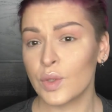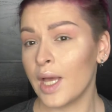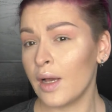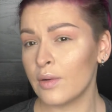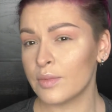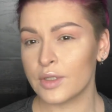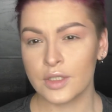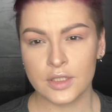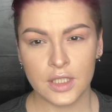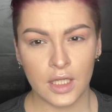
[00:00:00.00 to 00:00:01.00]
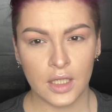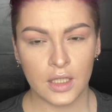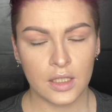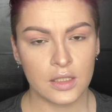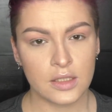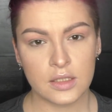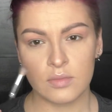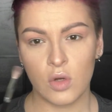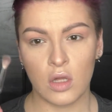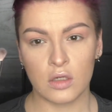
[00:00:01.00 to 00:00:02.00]
now I'm gonna take a
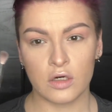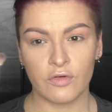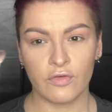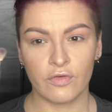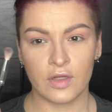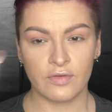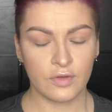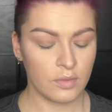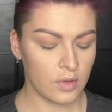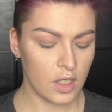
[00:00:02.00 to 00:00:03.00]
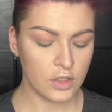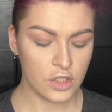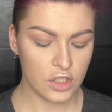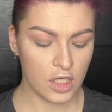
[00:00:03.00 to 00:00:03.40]
smaller fluffy brush,